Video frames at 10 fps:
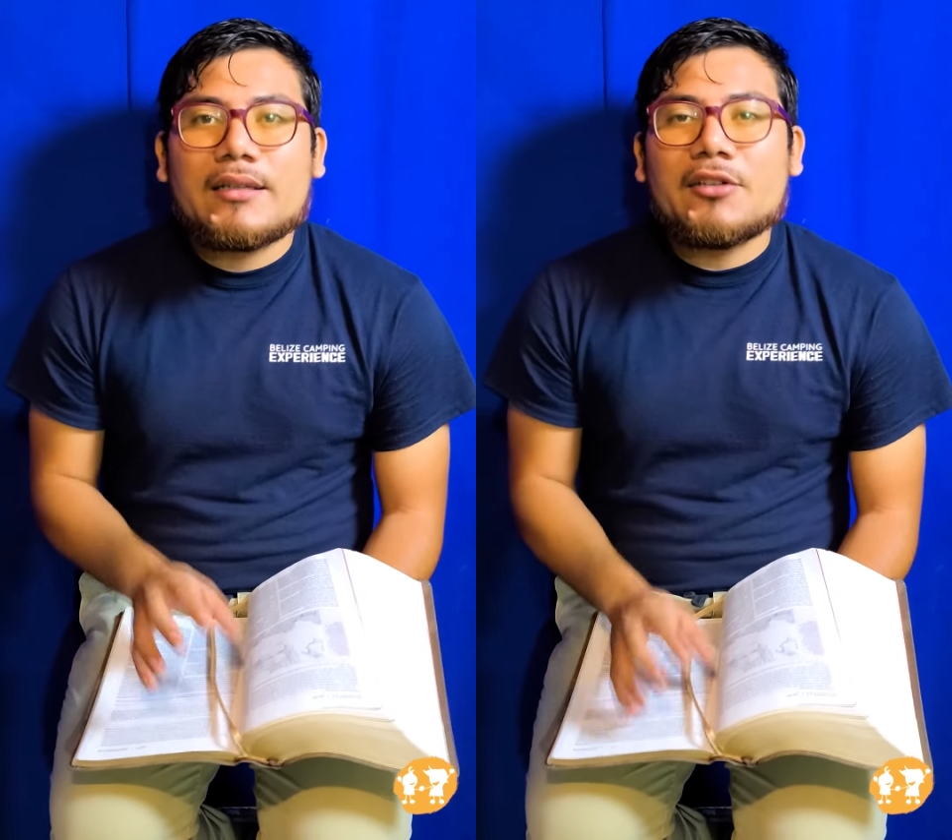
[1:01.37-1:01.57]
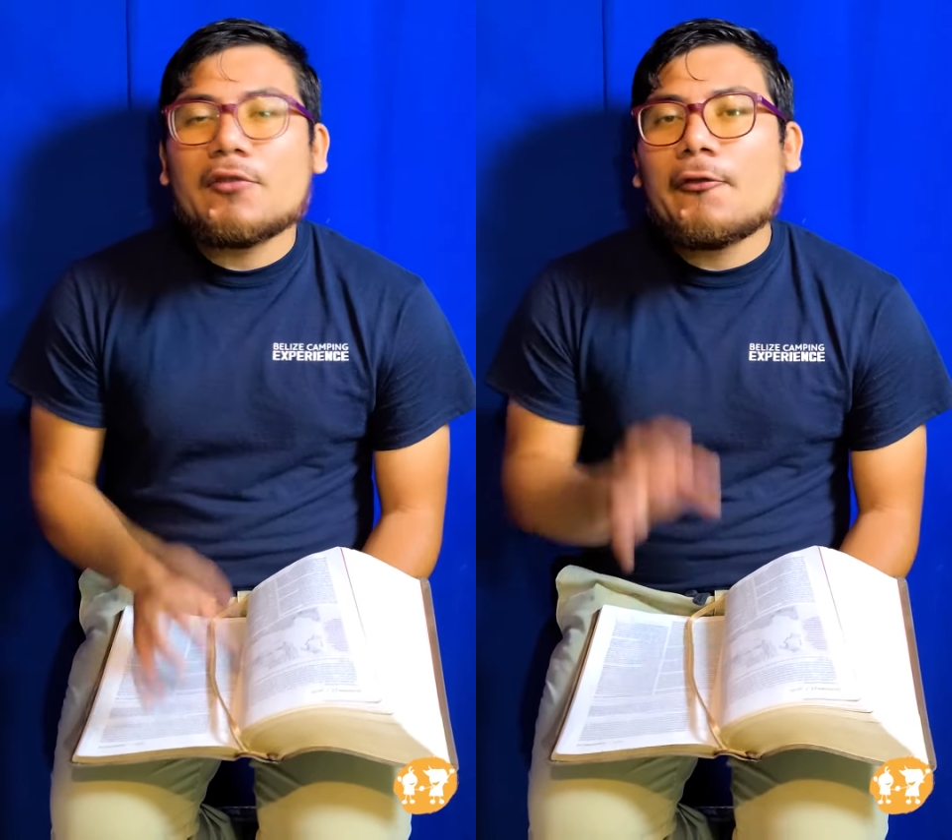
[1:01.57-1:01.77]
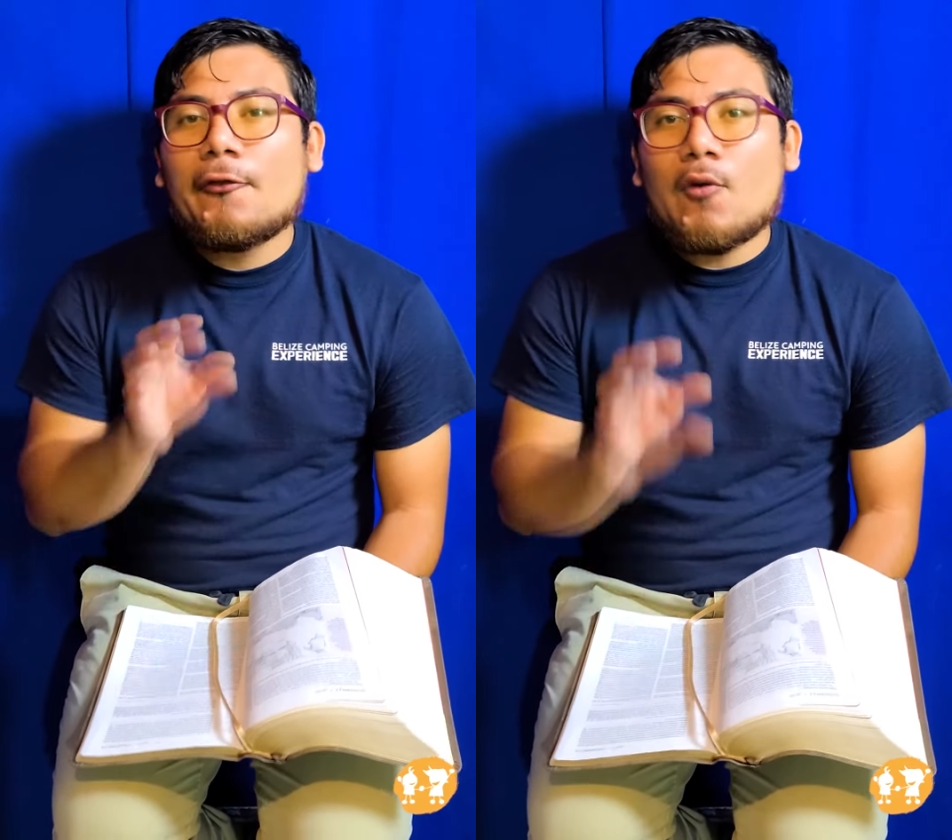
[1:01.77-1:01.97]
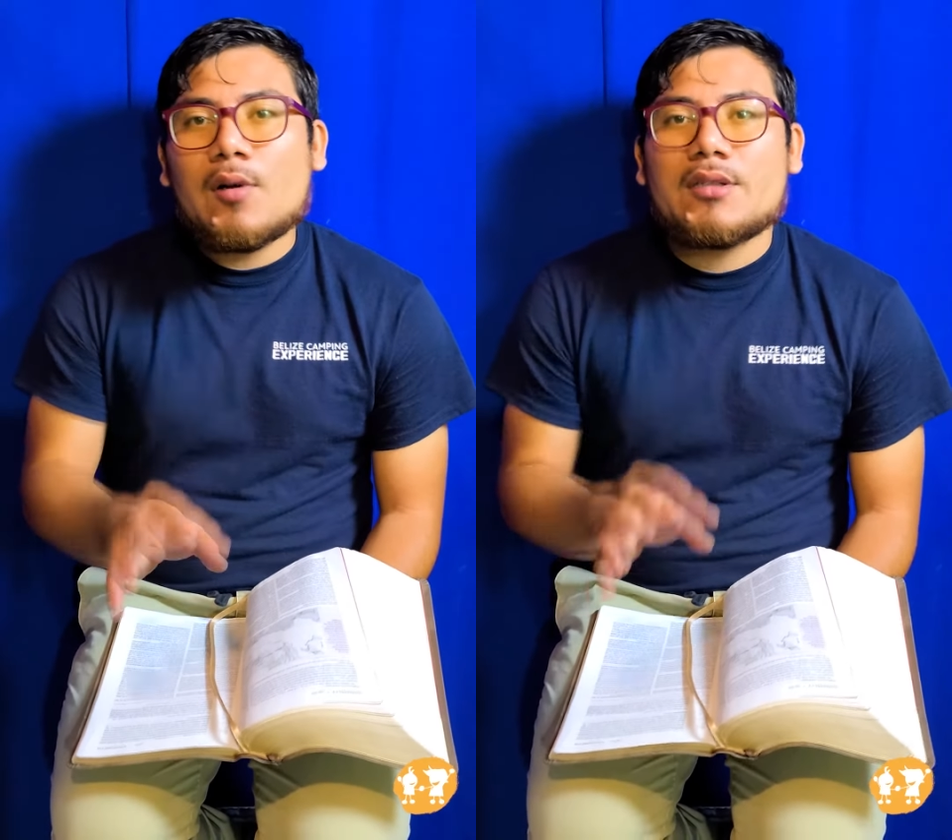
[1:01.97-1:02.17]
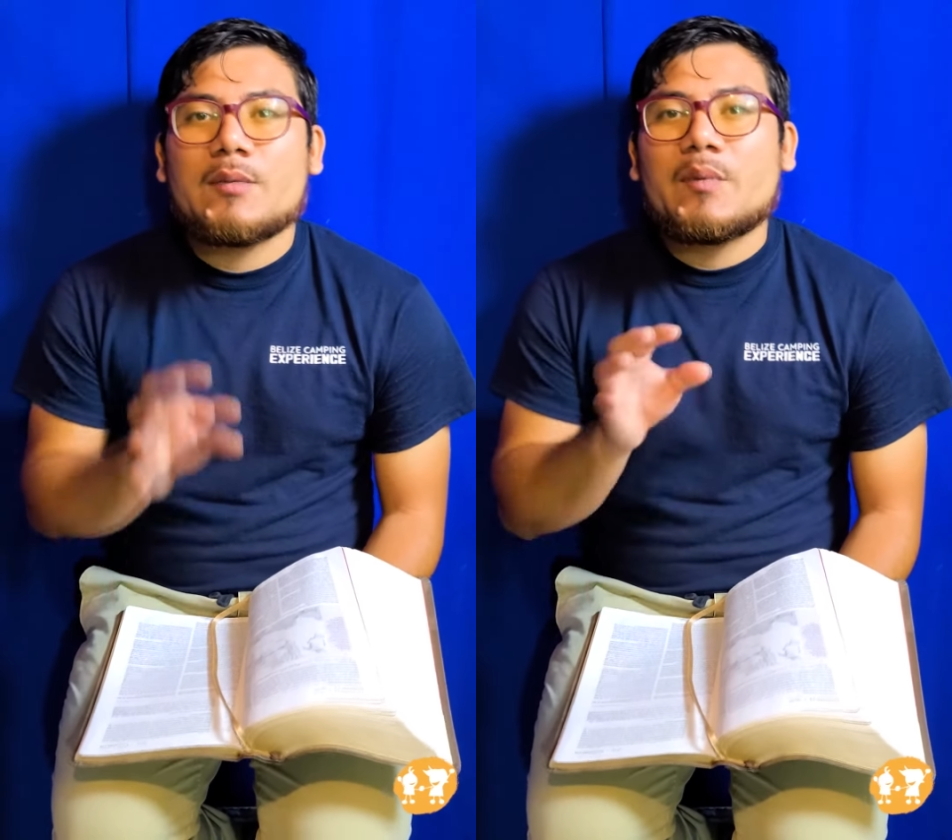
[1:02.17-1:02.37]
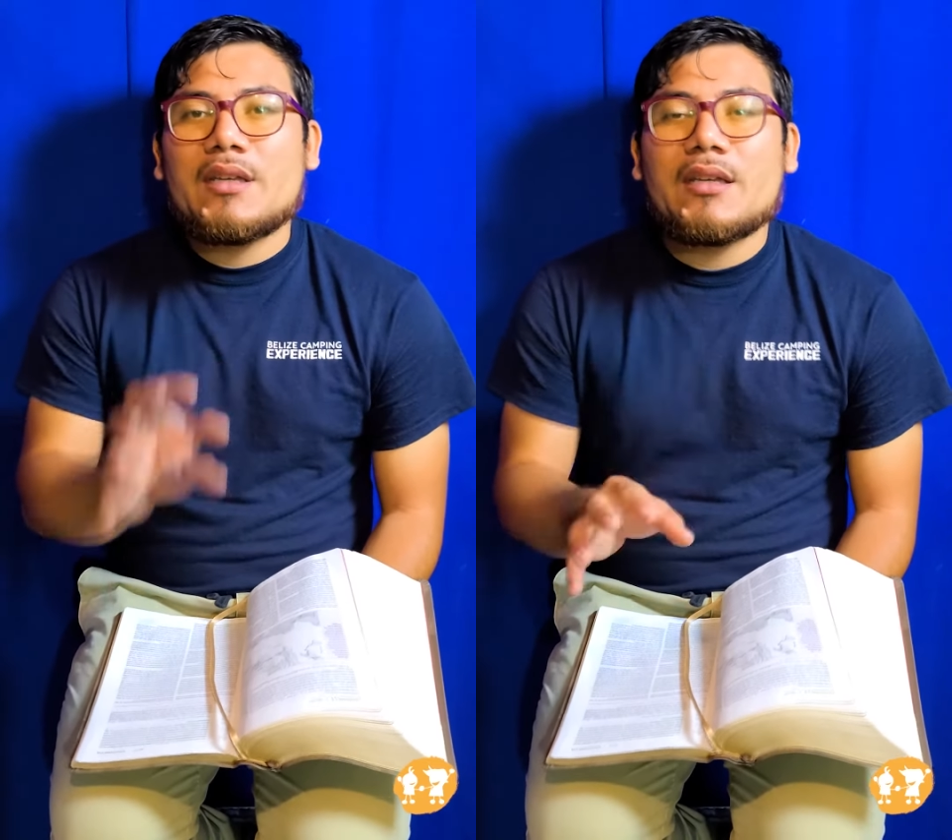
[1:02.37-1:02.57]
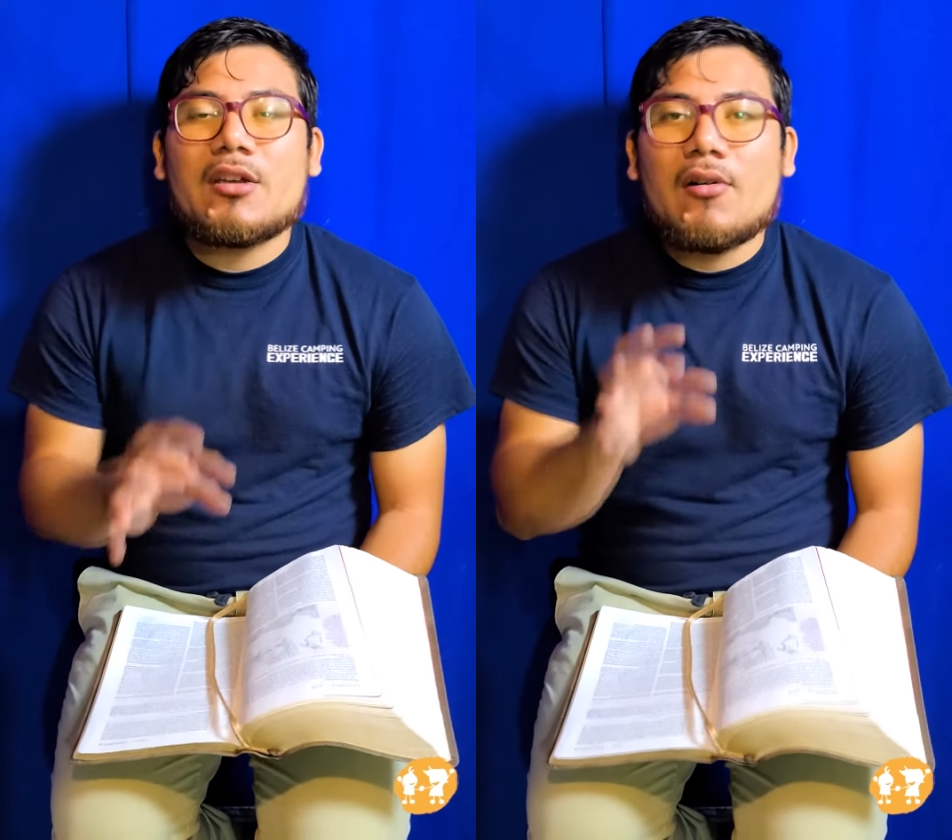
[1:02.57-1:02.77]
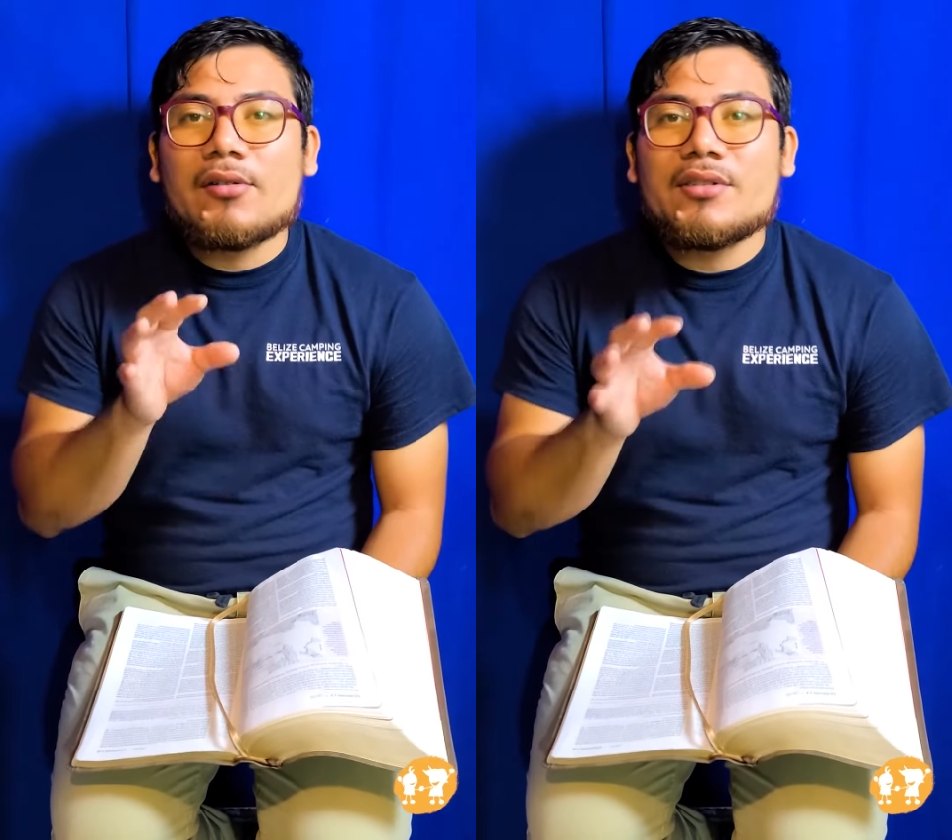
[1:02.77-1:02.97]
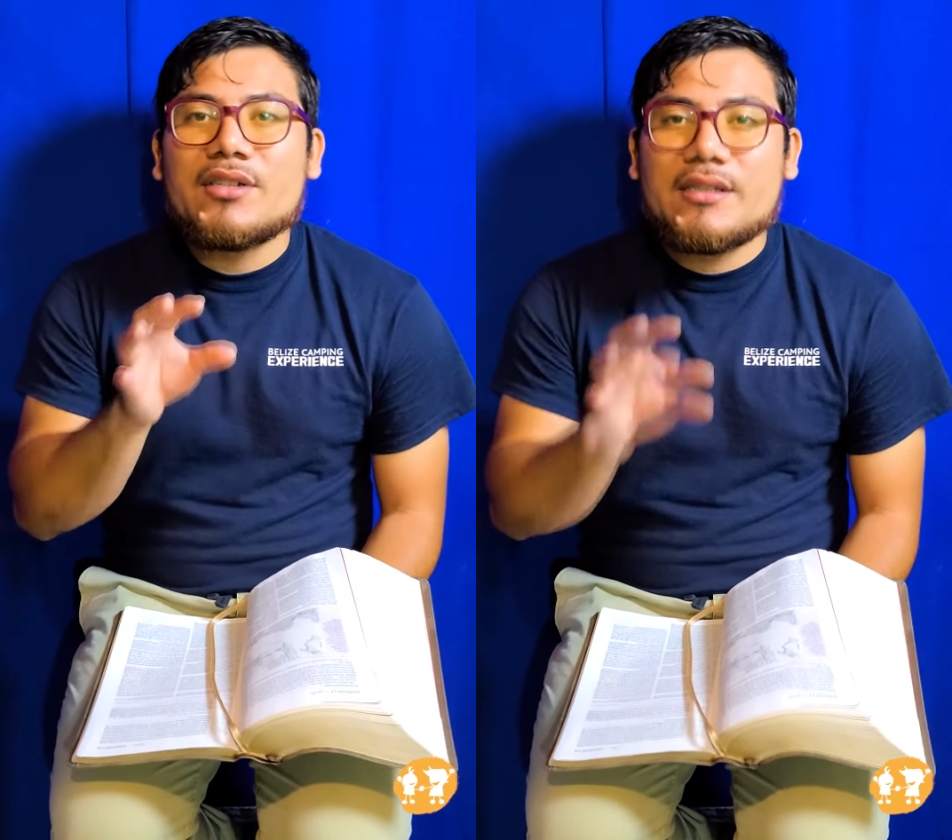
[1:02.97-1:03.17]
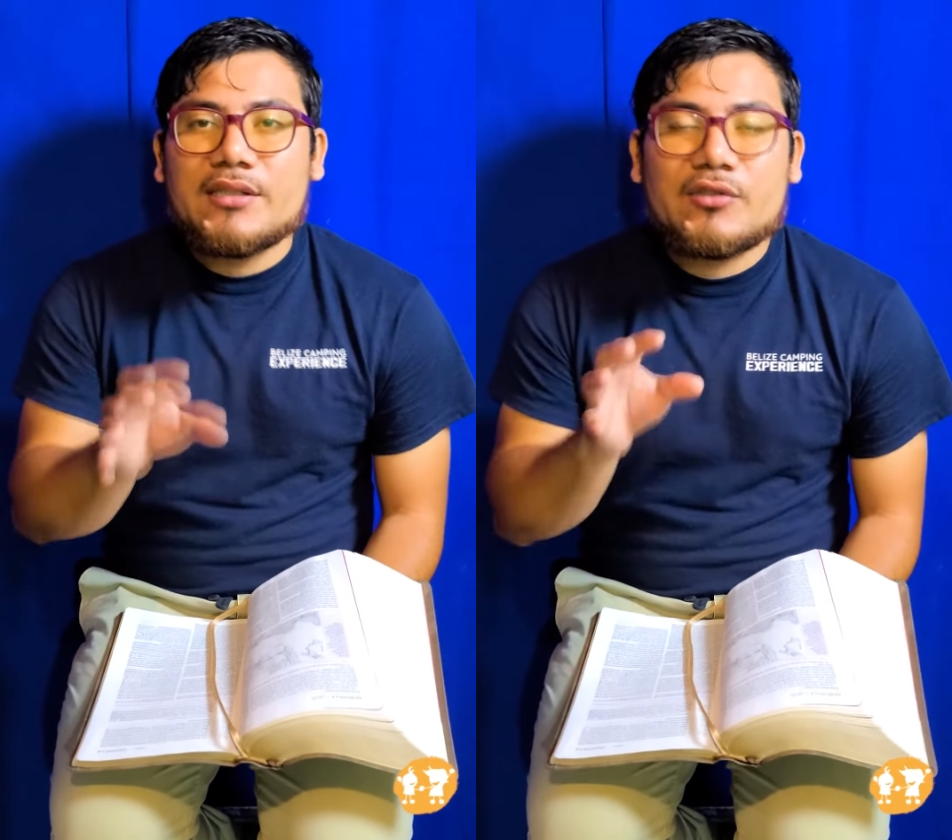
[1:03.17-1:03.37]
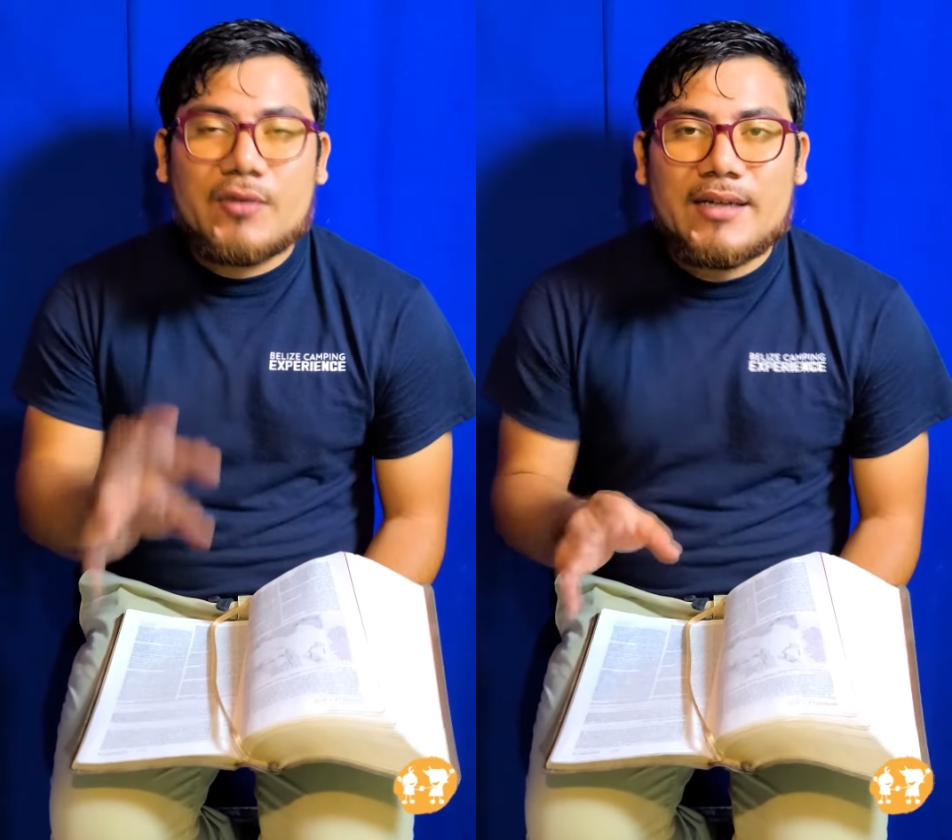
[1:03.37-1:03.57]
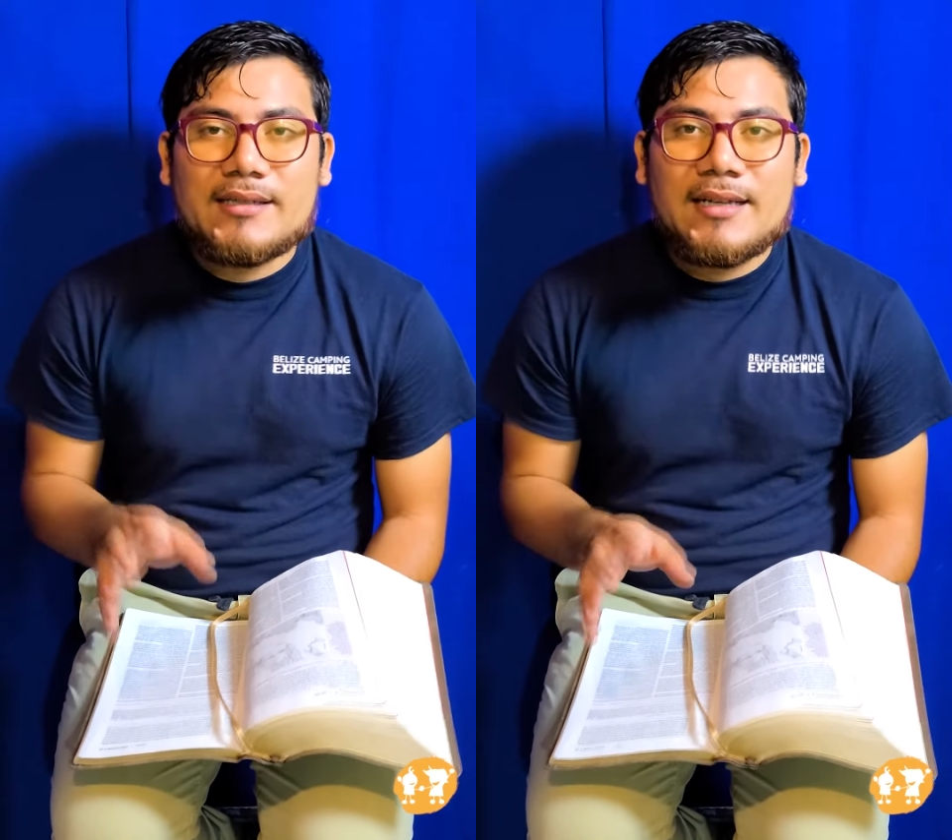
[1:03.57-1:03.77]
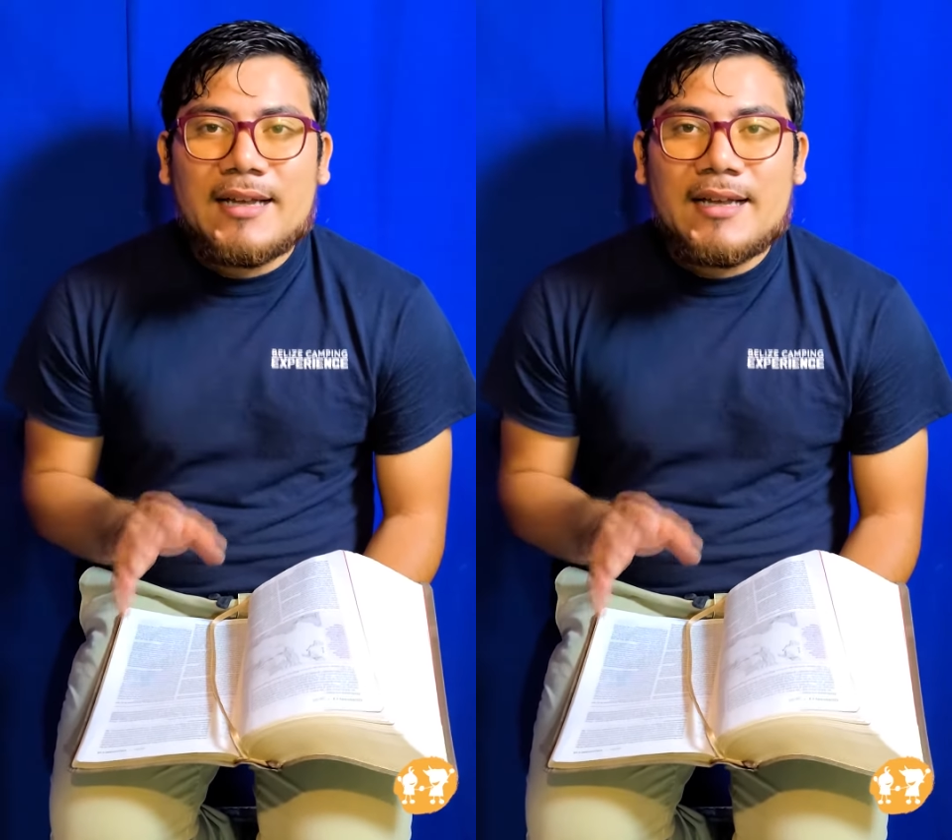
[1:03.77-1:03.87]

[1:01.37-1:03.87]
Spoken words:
that your focus be on Jesus Christ.